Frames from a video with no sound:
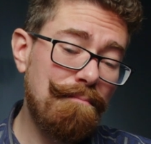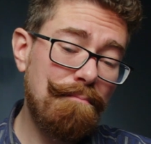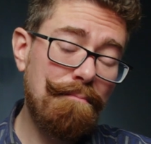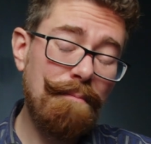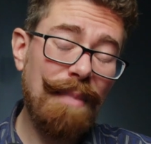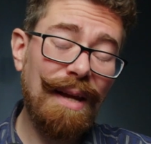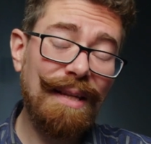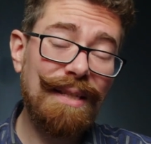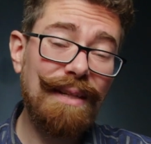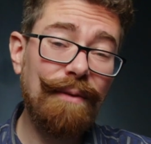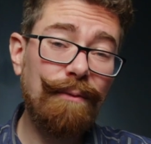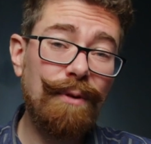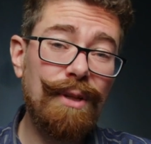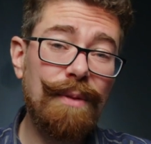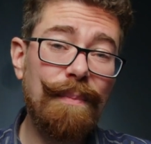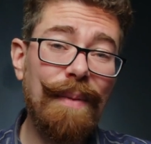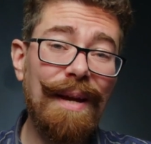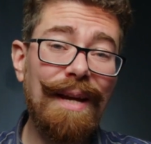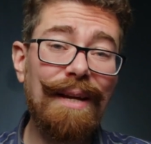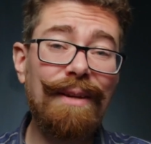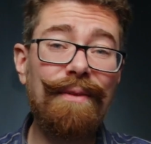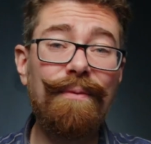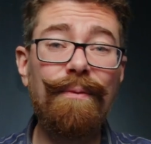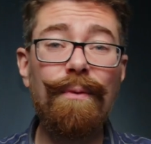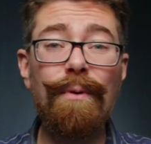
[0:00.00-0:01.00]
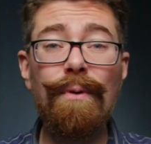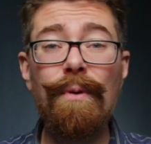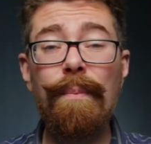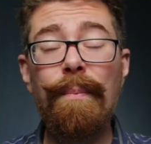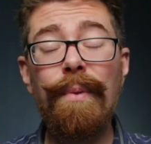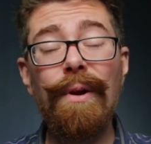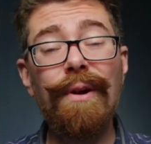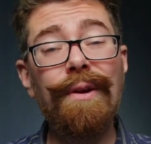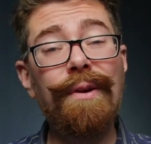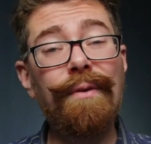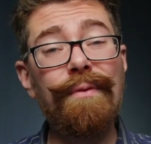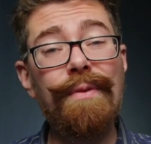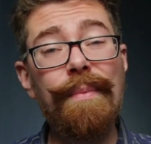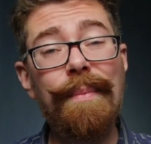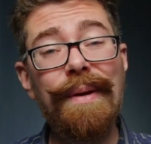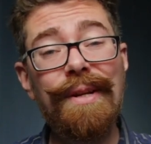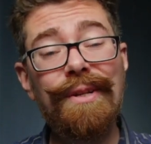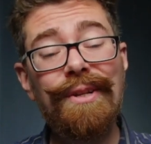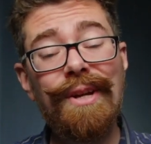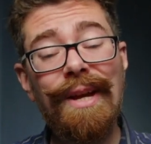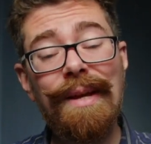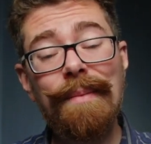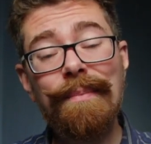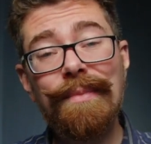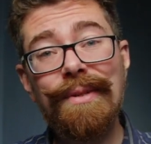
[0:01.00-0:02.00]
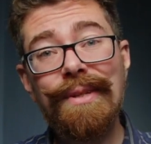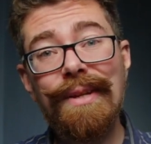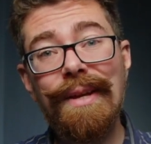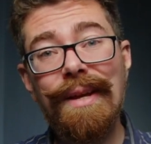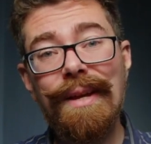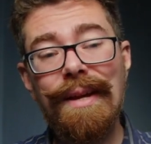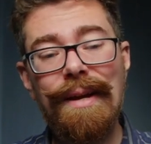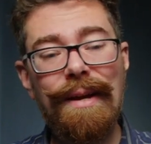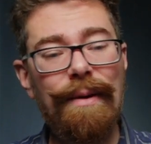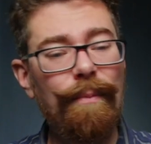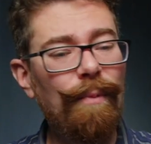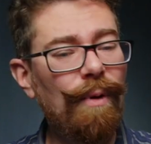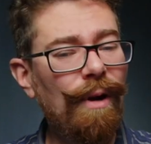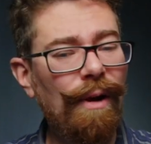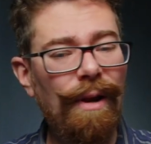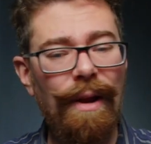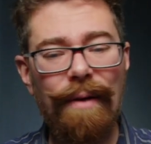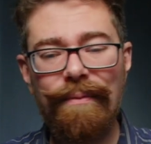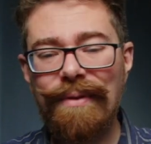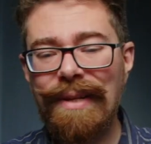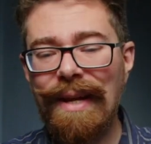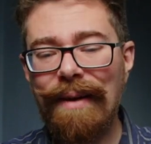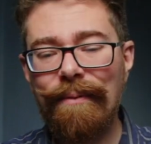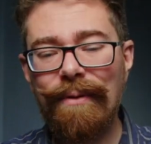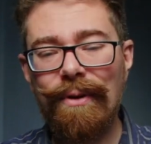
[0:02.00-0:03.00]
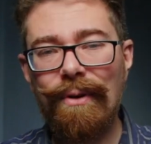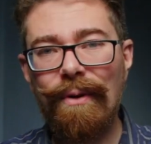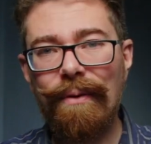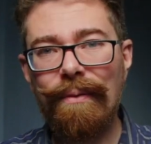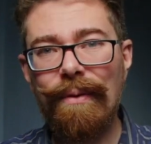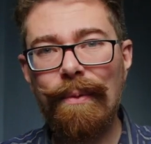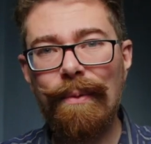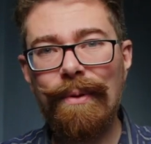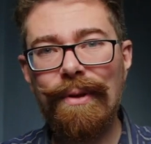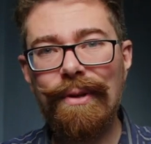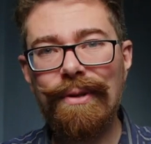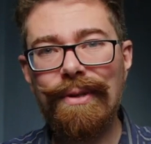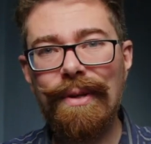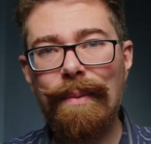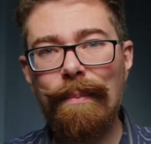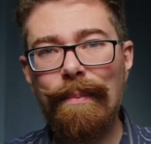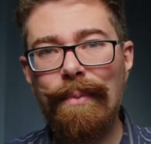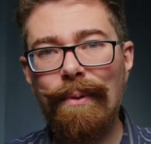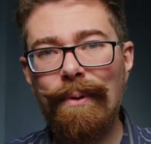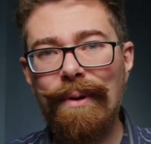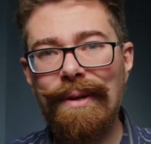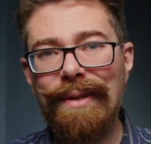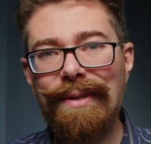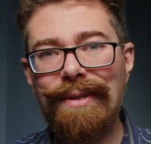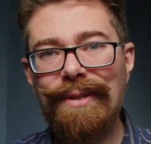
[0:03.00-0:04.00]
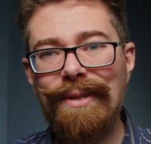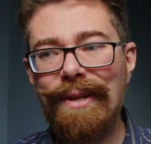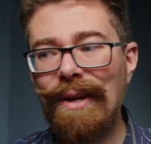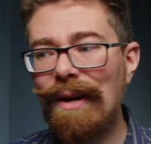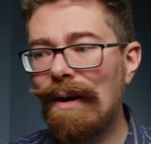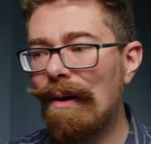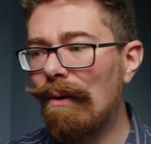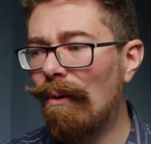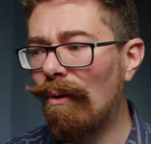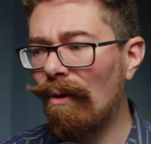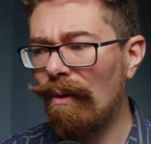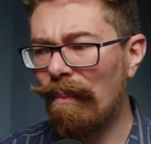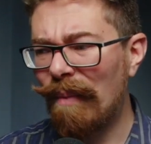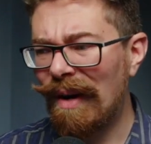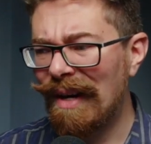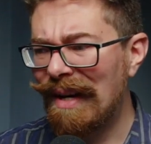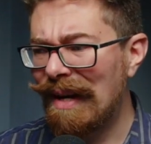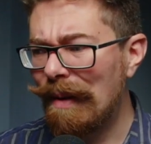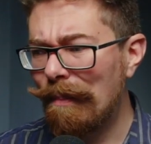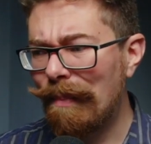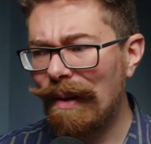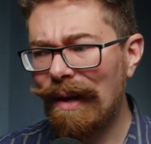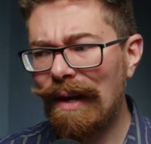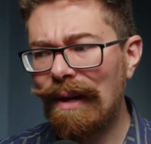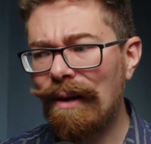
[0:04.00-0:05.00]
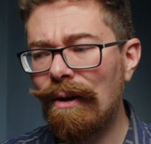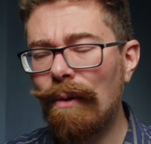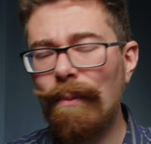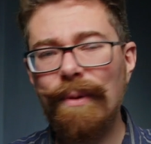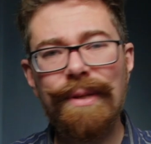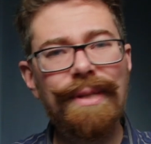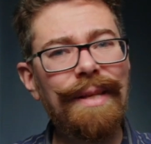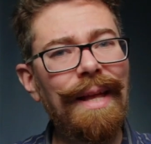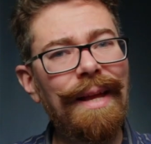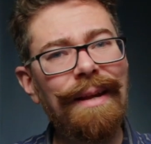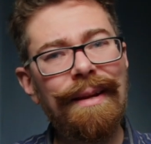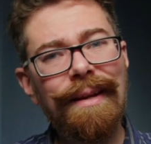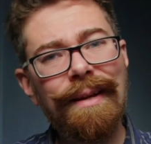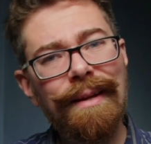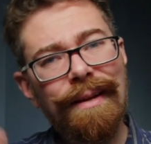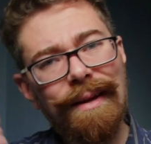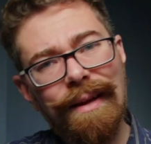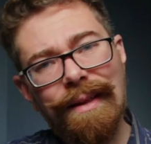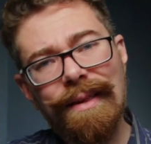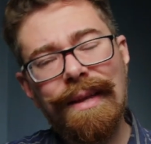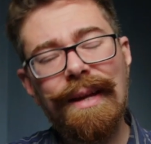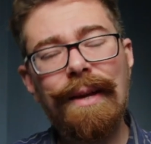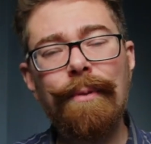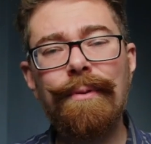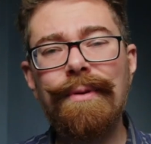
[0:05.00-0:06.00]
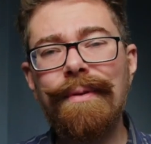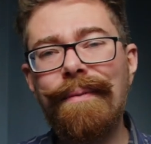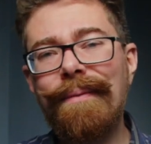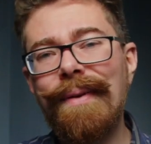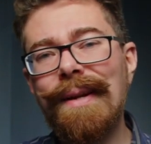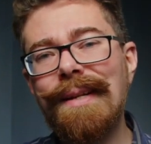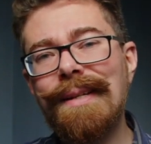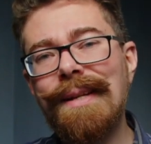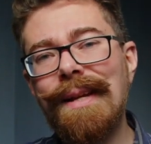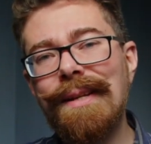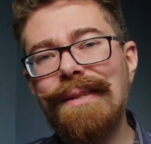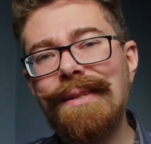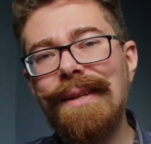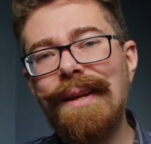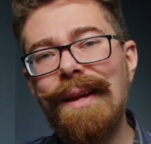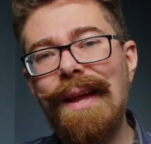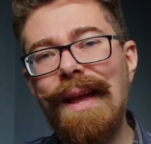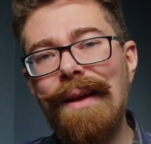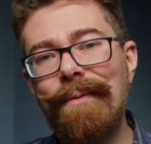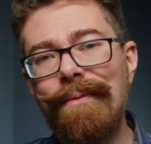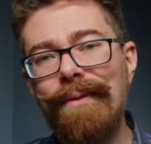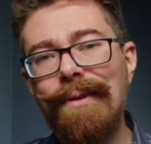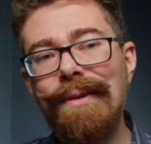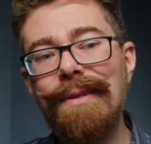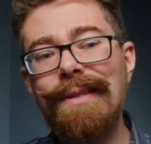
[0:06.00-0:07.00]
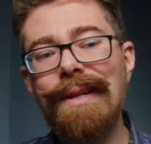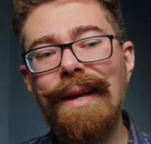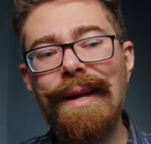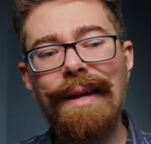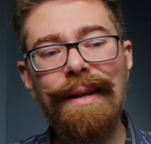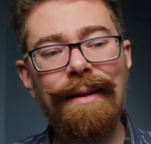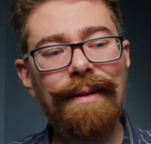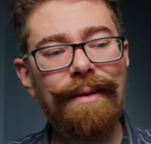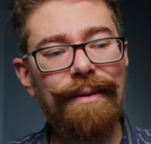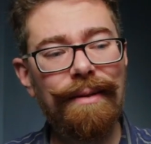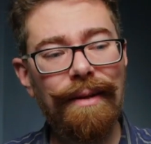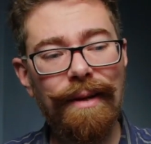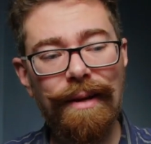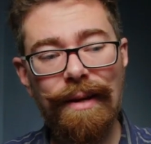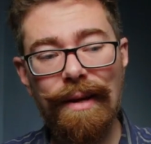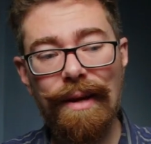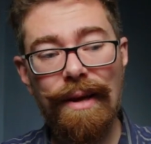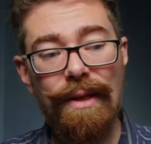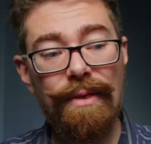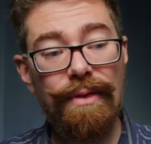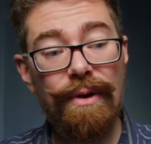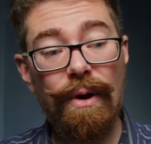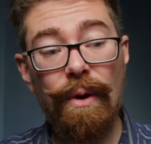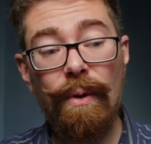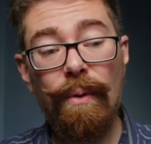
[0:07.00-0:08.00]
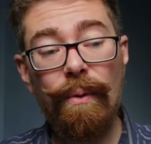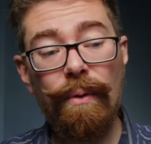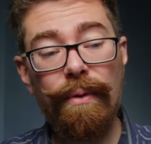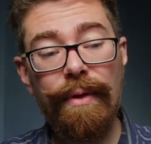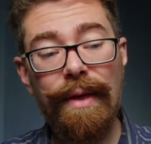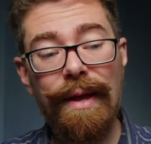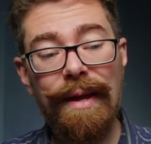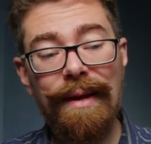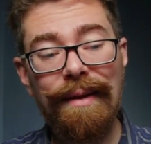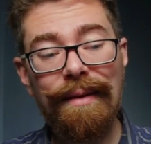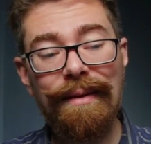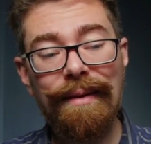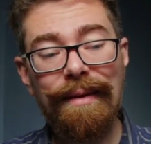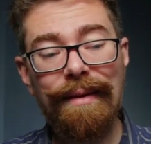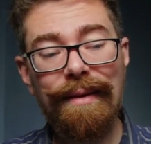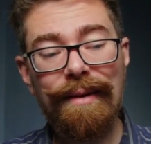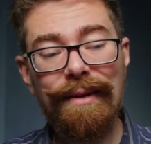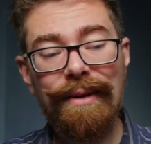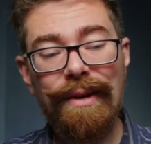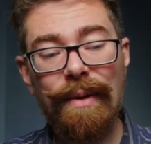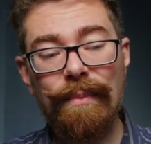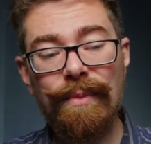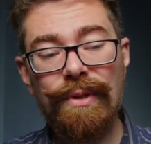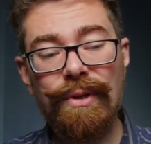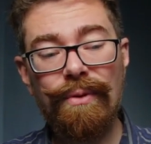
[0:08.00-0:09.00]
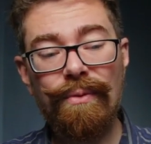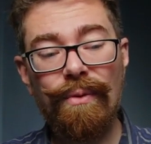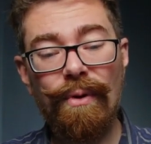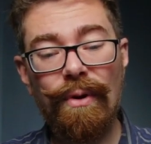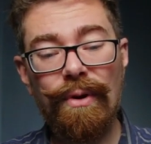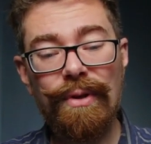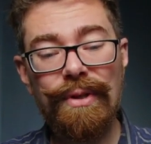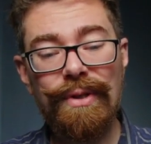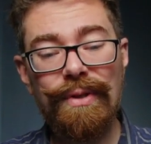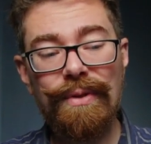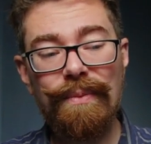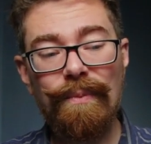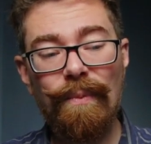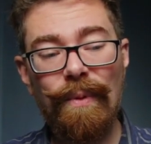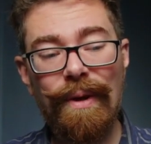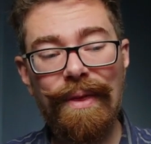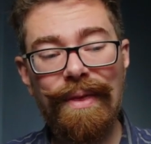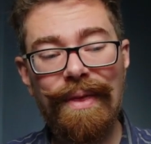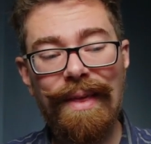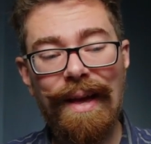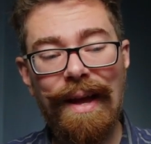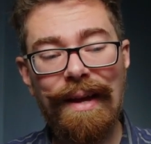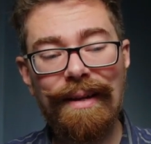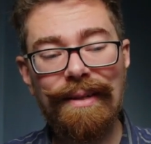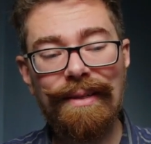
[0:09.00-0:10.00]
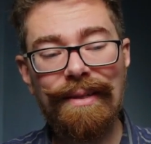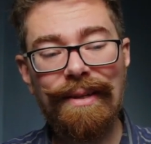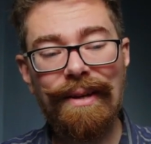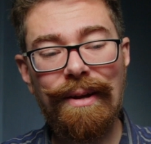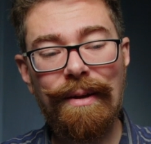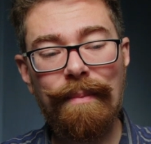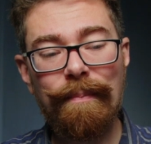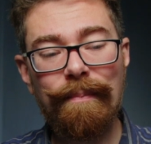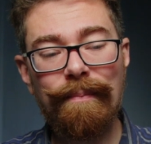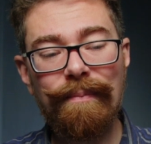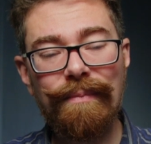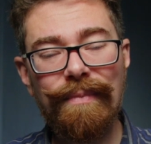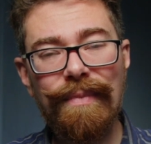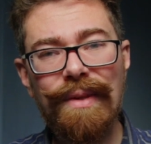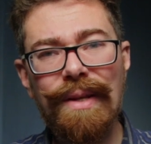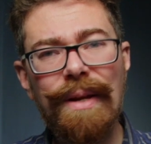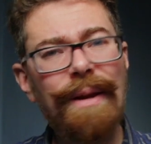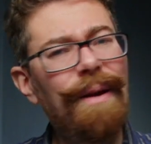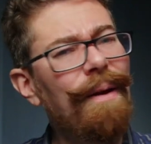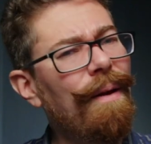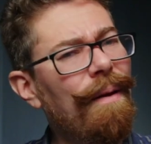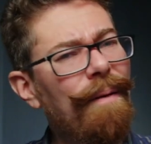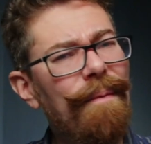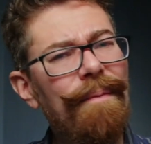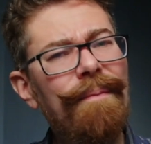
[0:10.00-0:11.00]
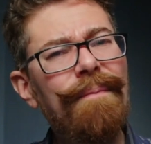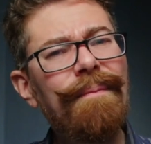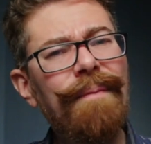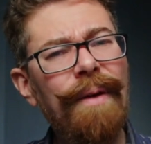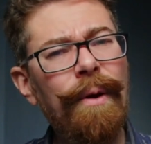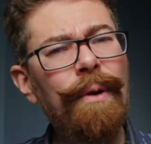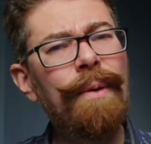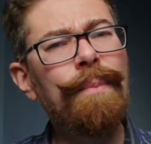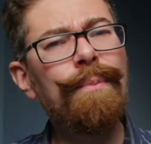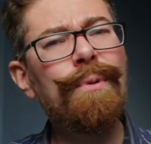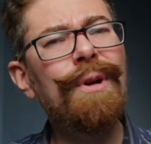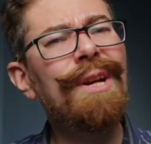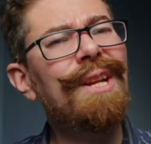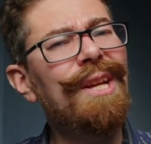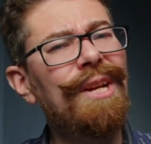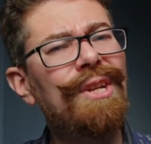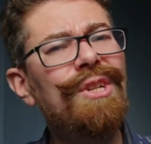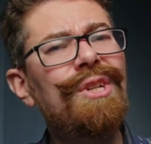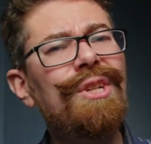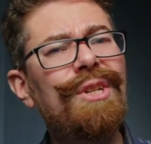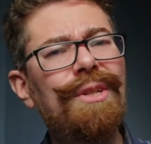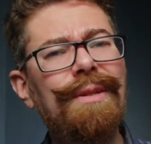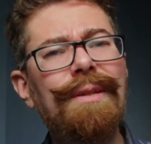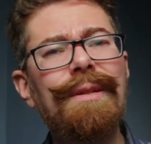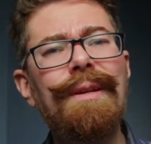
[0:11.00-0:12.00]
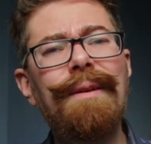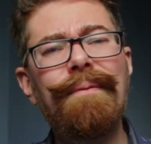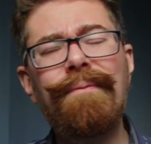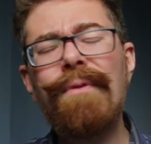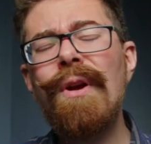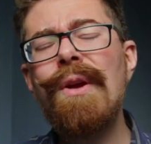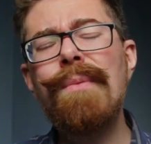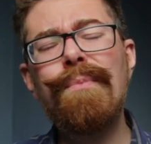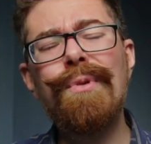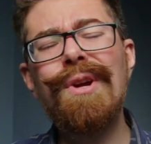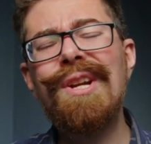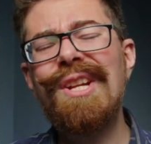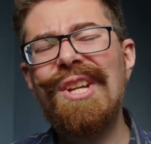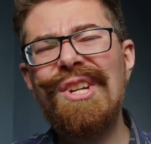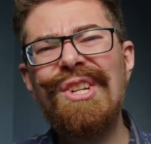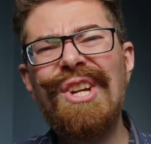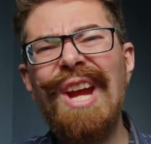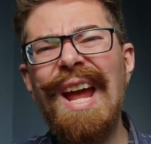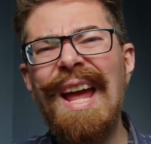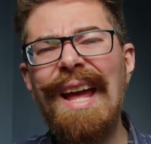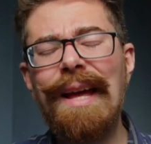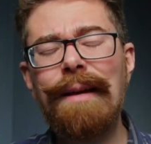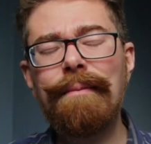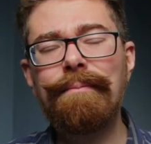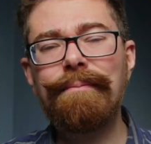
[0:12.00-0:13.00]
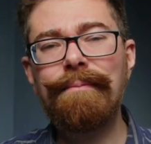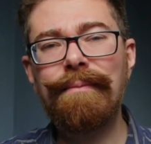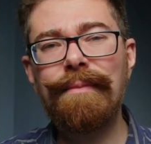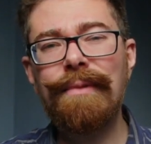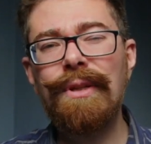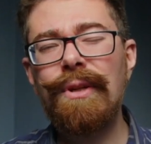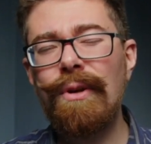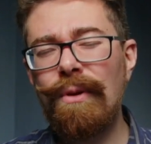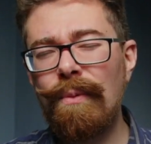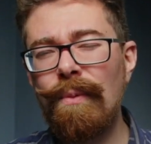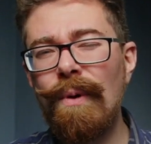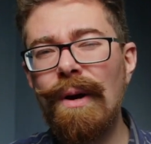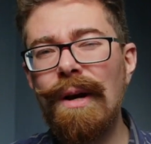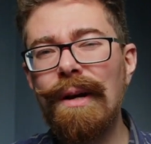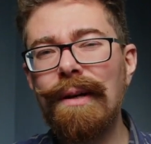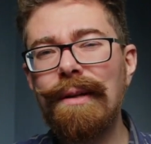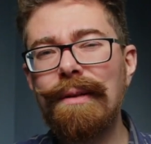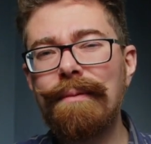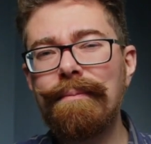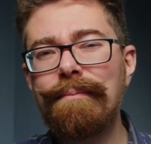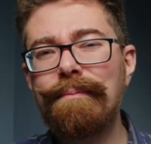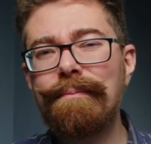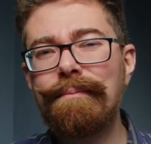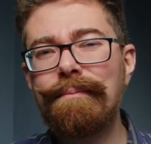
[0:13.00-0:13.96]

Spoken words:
Massive respect for pulling off the bit, James. Would love to have a coffee with you at some point. All of my nitpicking notwithstanding, I think it was a fantastic effort, and the whole thing comes across with that very British air. Good work.